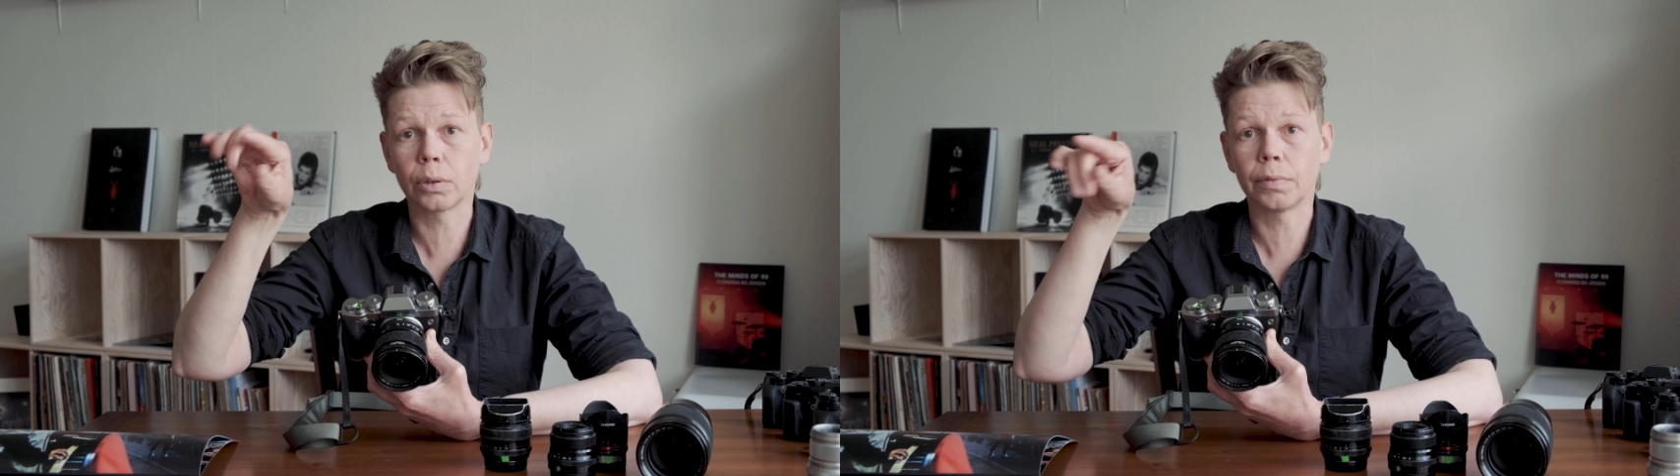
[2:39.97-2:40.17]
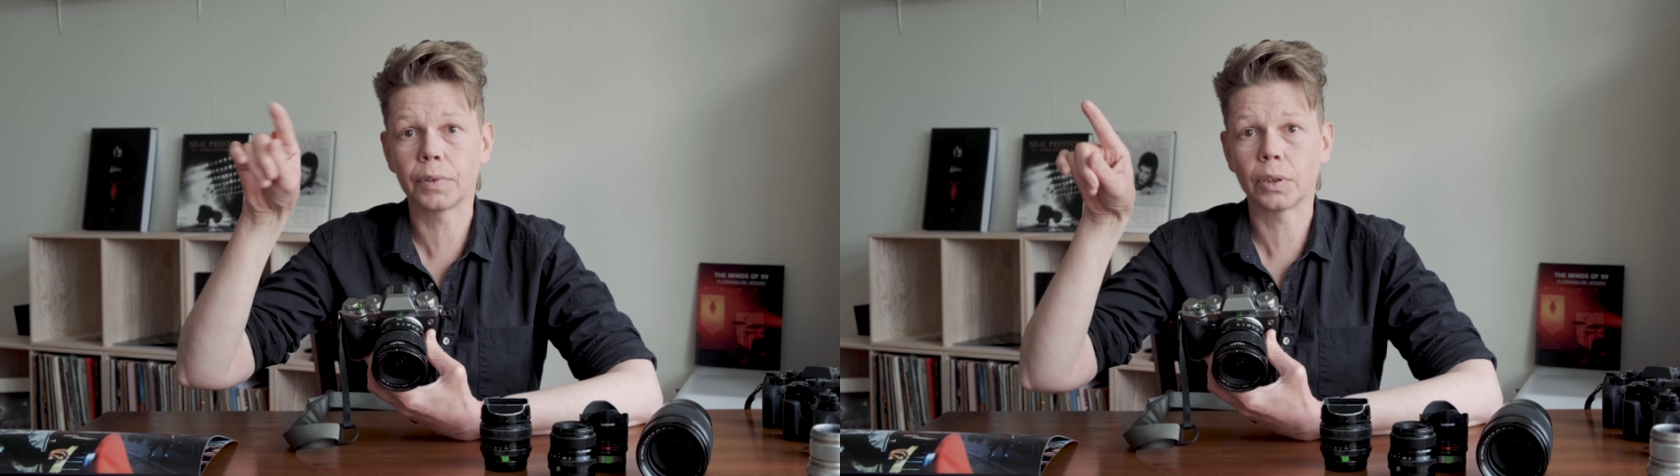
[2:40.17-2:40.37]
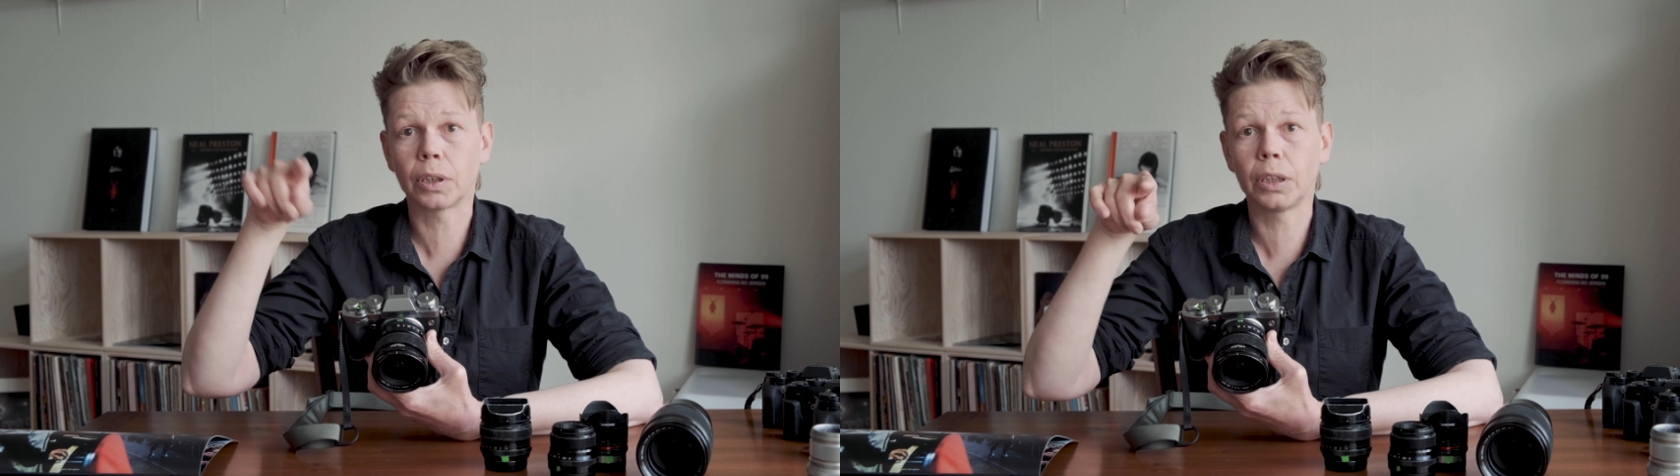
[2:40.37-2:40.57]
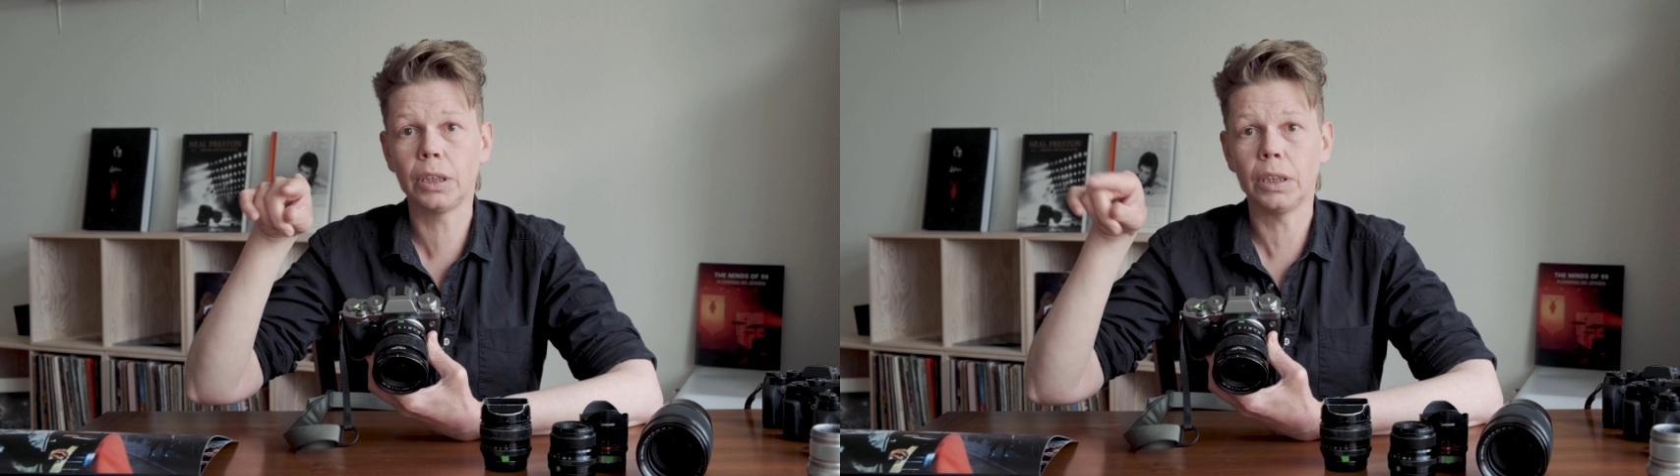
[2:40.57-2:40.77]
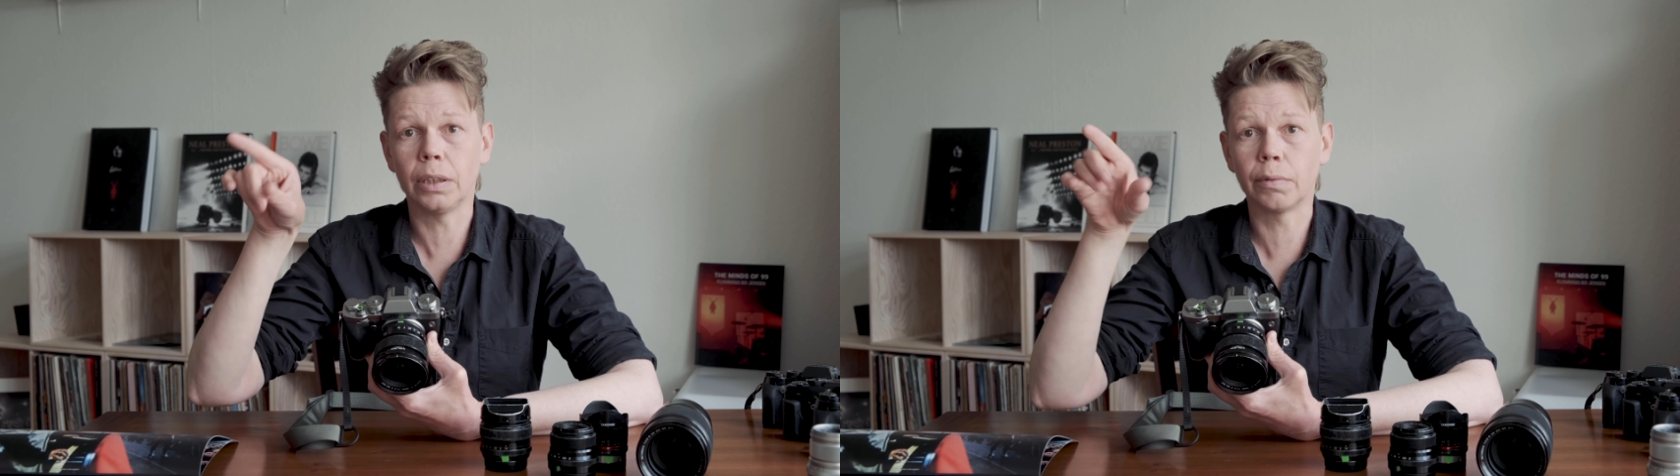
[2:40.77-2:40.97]
off the
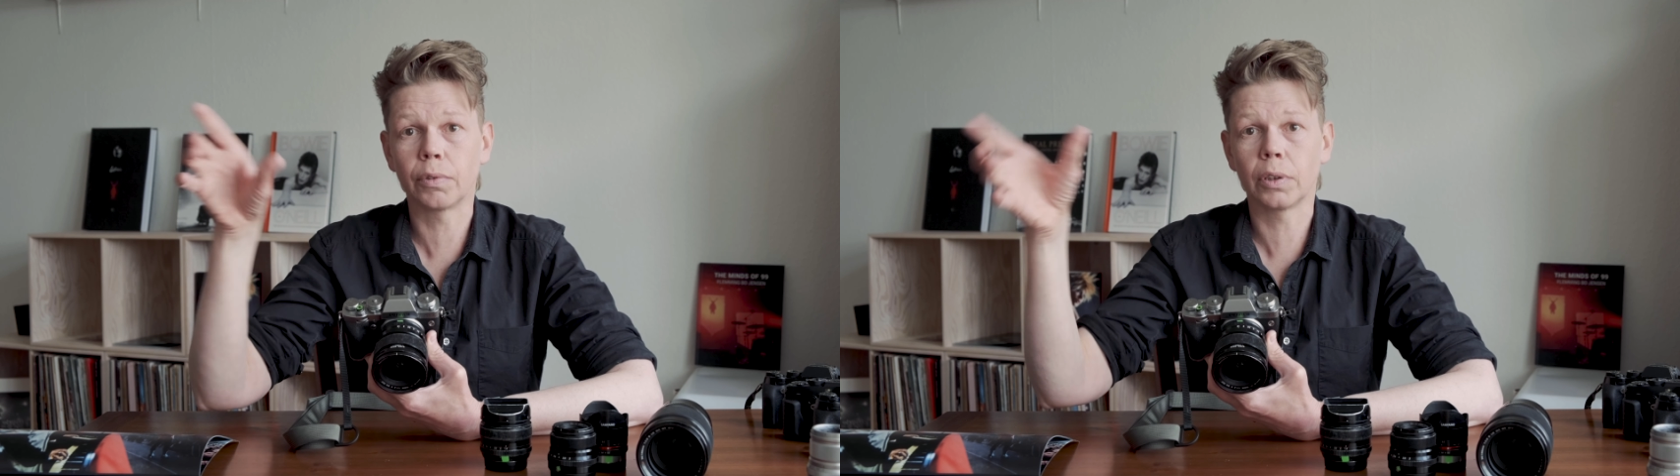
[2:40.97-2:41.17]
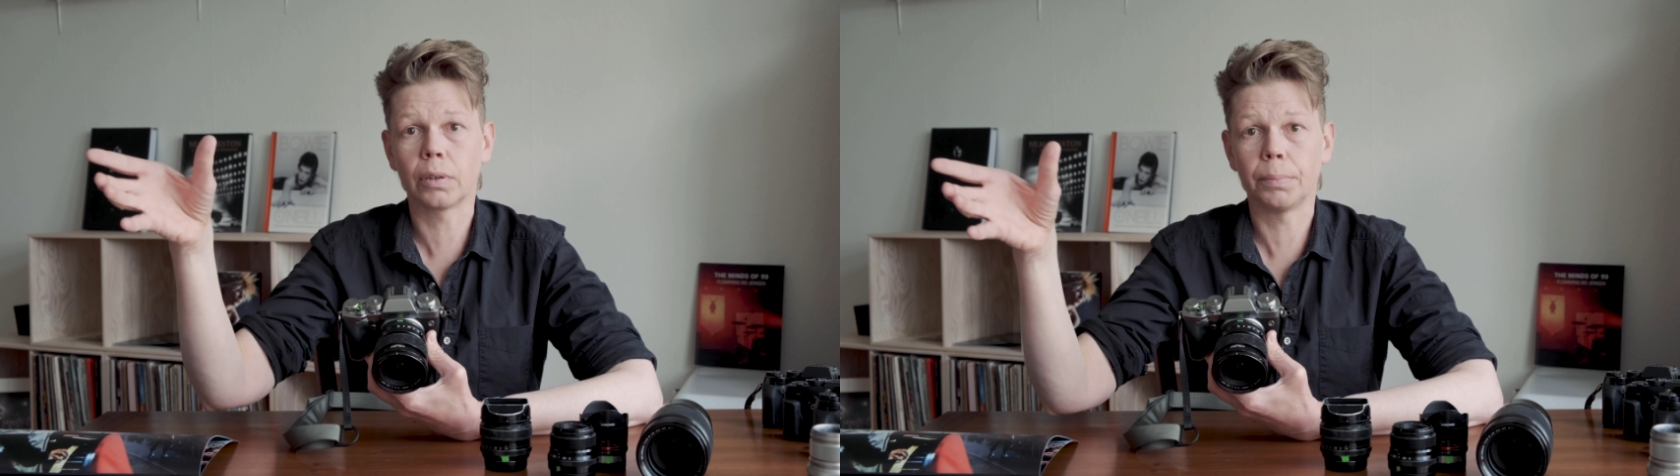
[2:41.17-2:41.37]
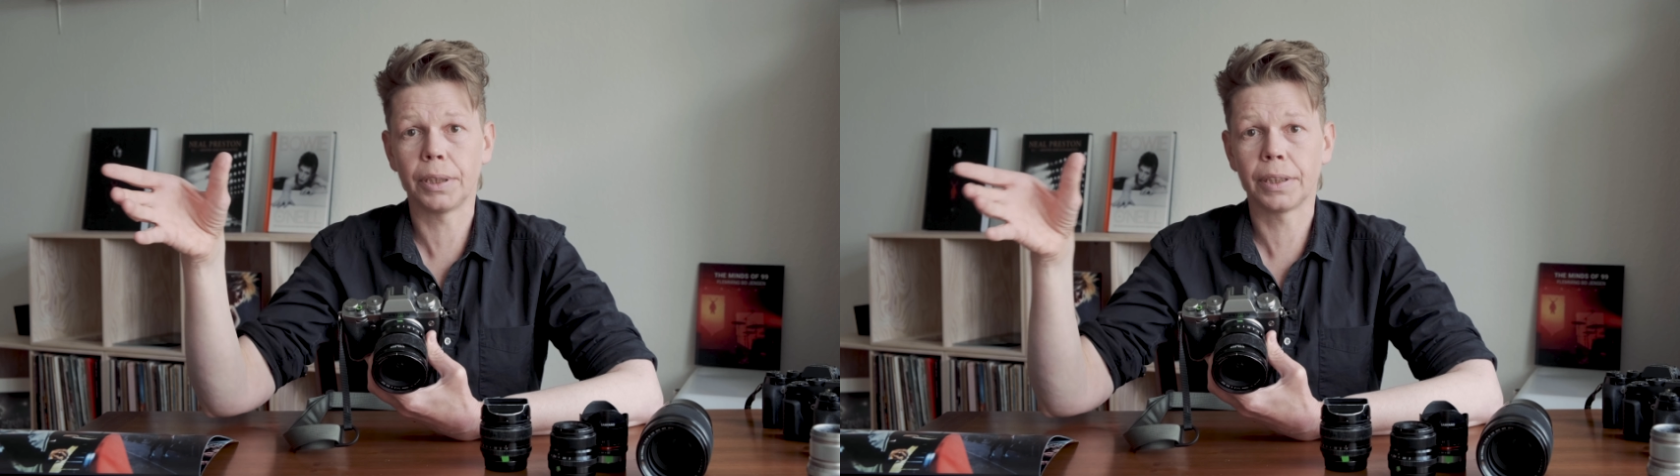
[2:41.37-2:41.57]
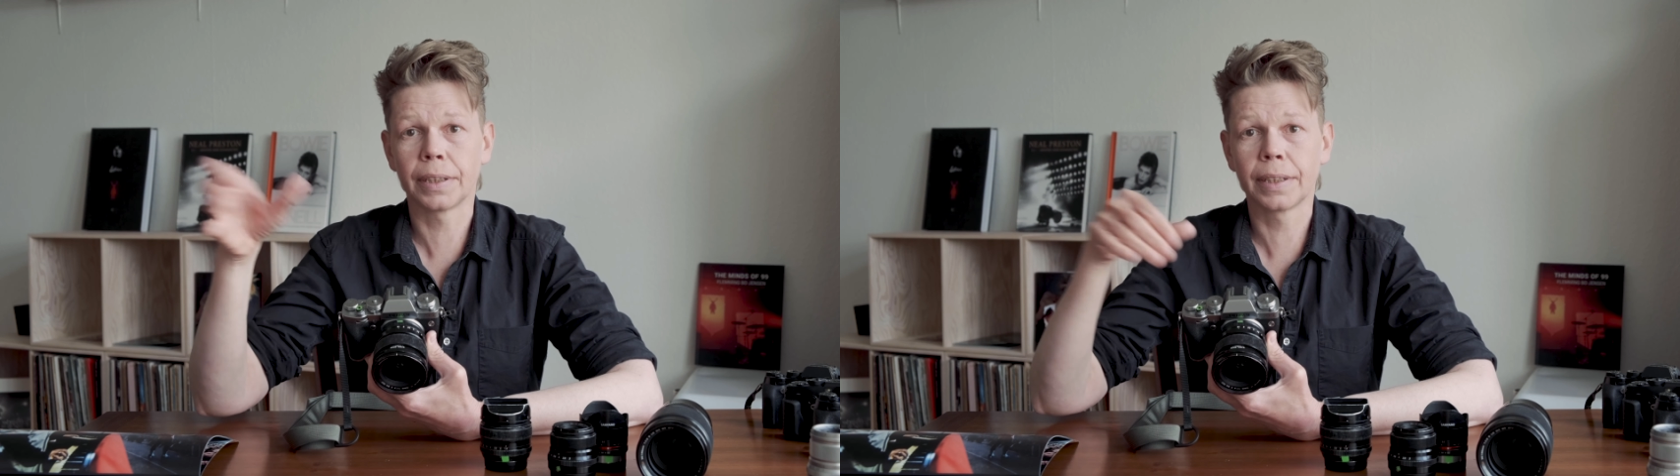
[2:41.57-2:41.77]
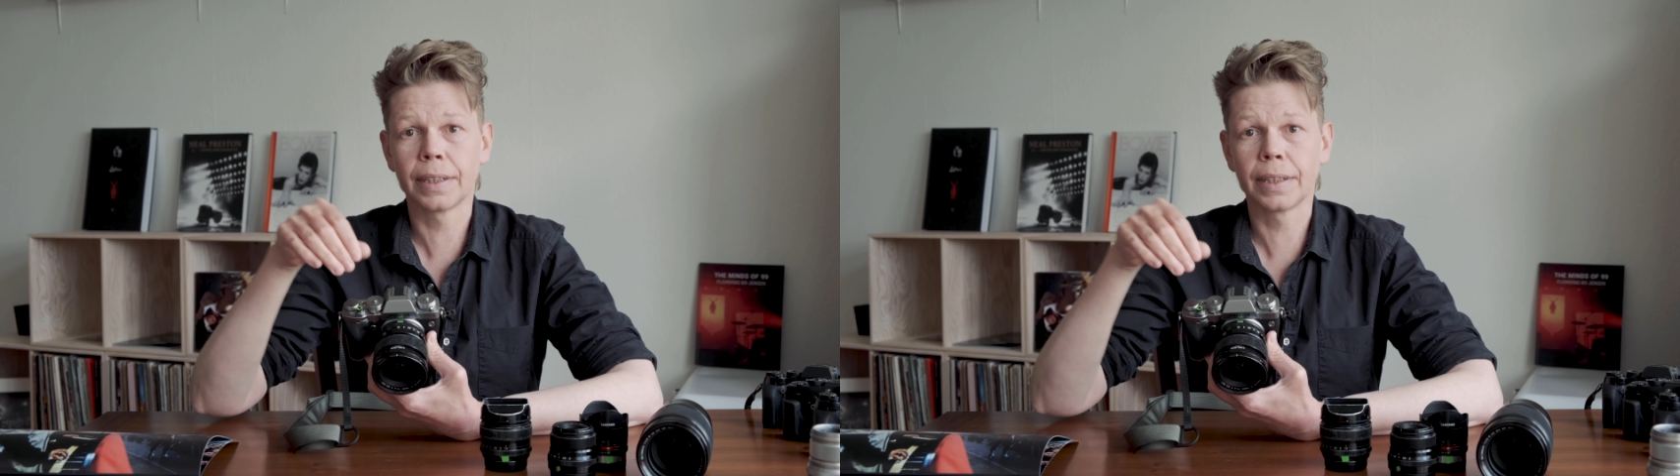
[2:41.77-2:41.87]
scene in front of me.